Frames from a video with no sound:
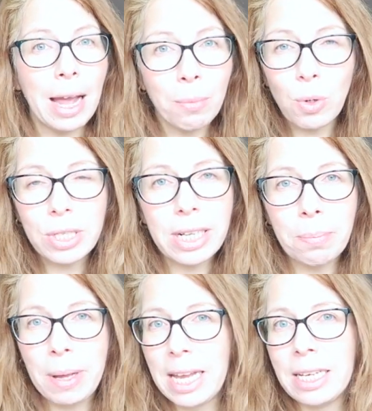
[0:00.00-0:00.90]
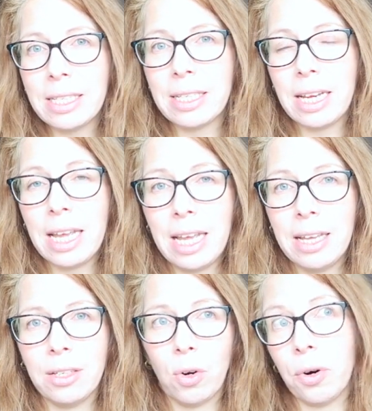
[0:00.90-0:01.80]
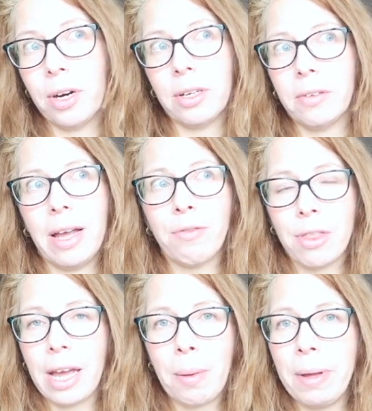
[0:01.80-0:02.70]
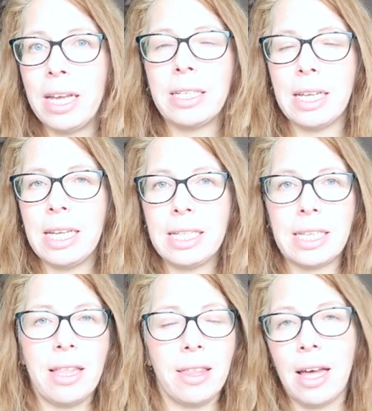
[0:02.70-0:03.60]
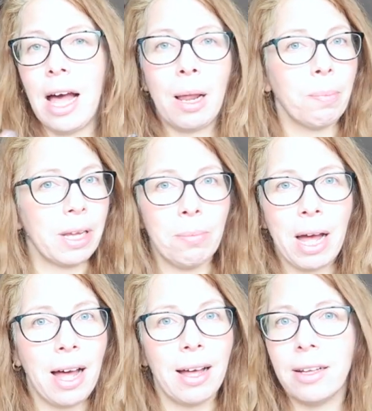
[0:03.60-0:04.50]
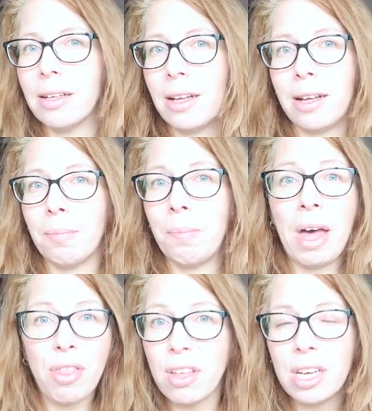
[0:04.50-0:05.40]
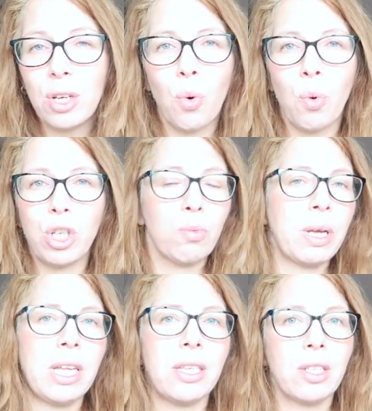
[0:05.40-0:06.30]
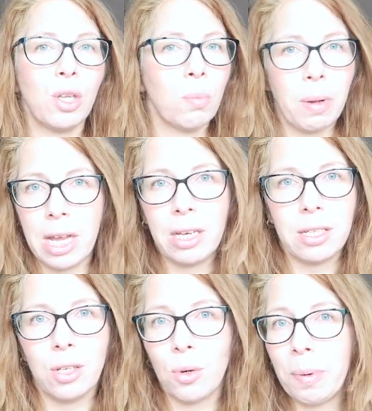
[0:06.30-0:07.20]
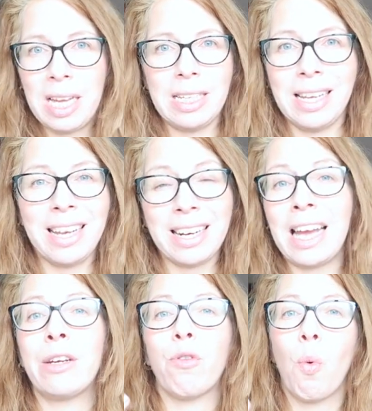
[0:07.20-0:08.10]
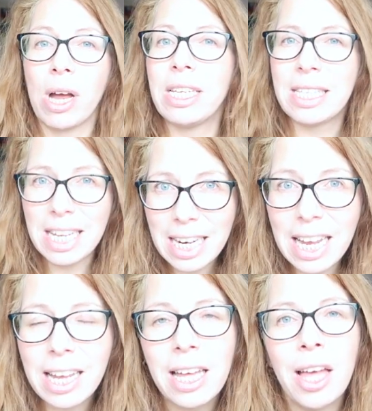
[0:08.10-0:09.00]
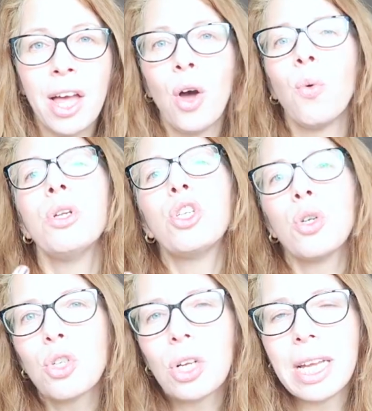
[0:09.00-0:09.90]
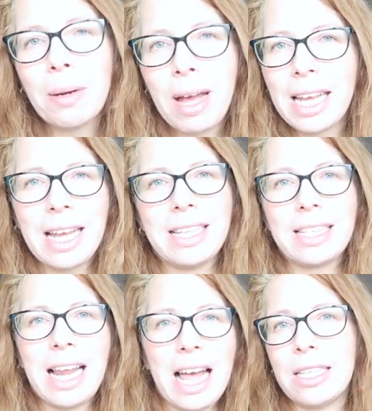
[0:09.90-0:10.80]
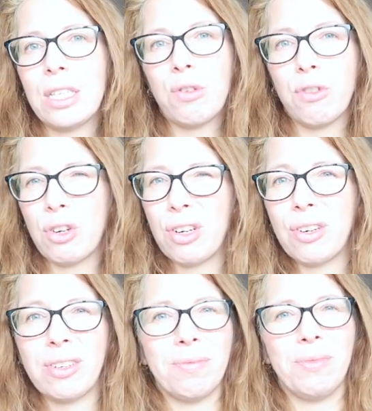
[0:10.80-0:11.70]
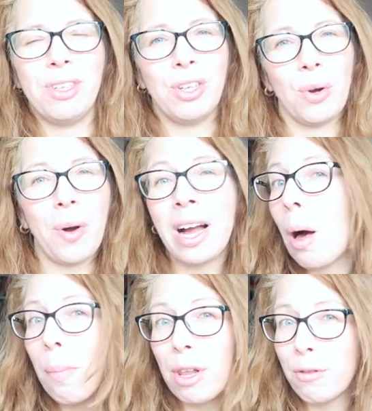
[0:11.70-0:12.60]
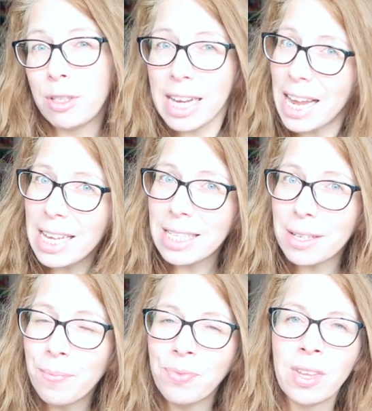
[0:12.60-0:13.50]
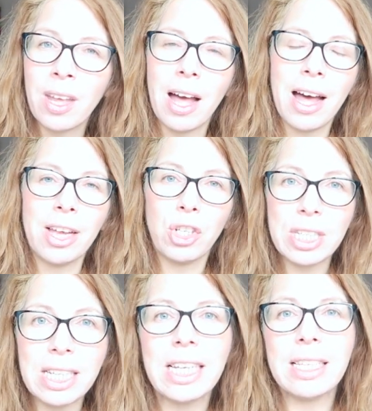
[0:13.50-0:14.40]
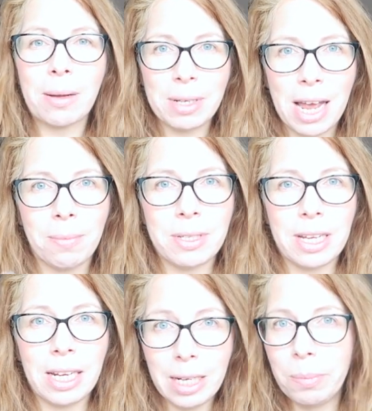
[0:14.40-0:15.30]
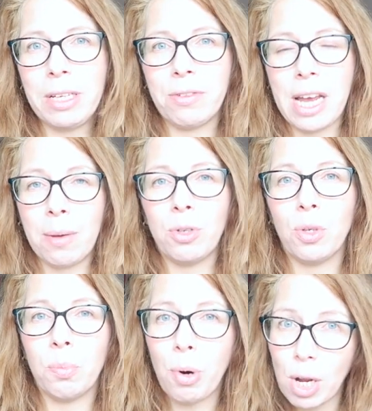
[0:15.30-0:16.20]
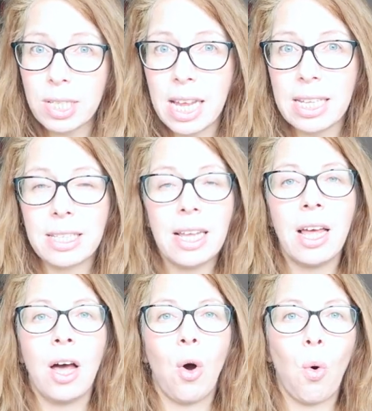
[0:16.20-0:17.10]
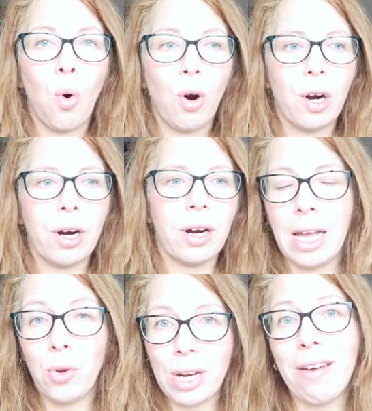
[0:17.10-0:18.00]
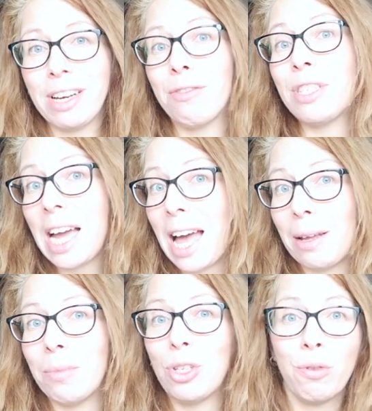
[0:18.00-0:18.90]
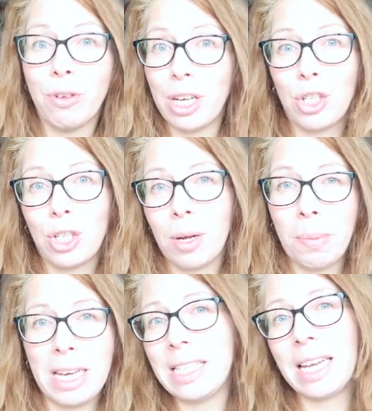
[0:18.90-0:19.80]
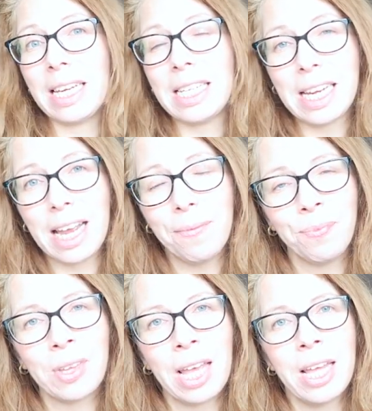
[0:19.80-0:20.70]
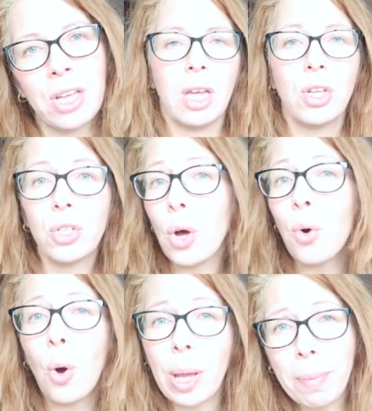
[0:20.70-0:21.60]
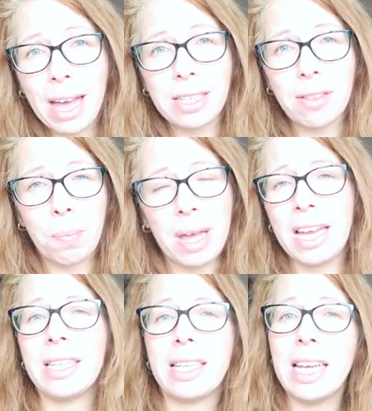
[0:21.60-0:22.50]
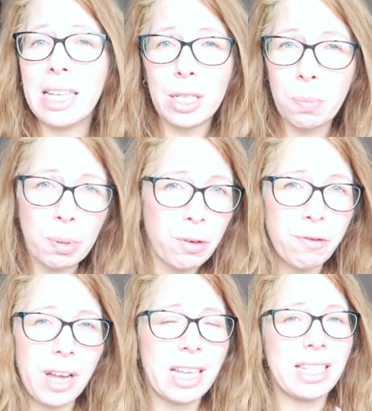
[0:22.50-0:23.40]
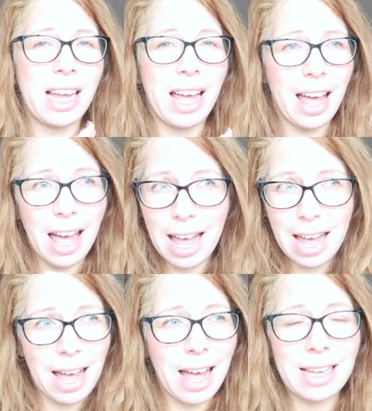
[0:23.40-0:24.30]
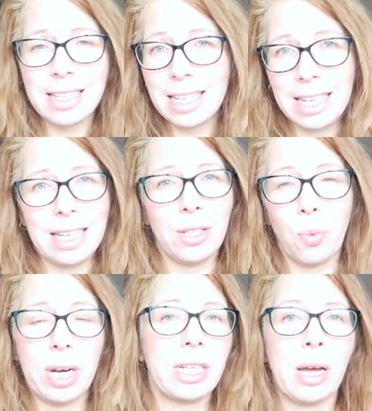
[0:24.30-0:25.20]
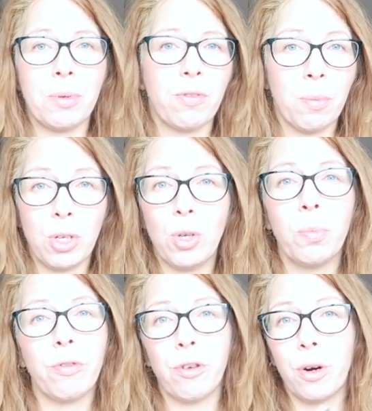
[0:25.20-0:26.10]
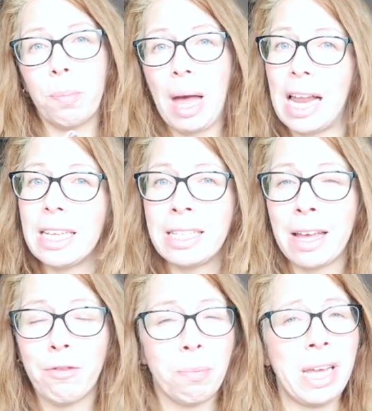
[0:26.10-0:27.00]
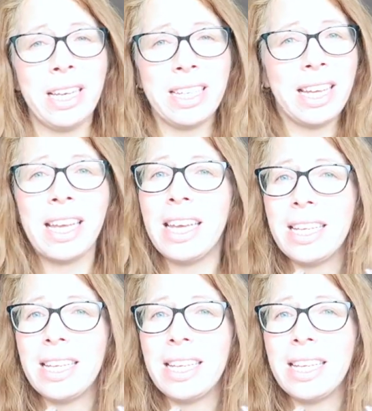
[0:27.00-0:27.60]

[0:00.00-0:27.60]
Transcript: I mostly paint in, or everything I paint is in the alla prima um, method, which means you paint your painting in kind of one sitting, which usually in my case lasts for, you know, a couple of days. Uh, I just need sometimes a little bit of time to process, or I don't have enough time to finish a painting in a day. So going back to the paint, it is perfect as it is when it comes from the tube for palette knife painting.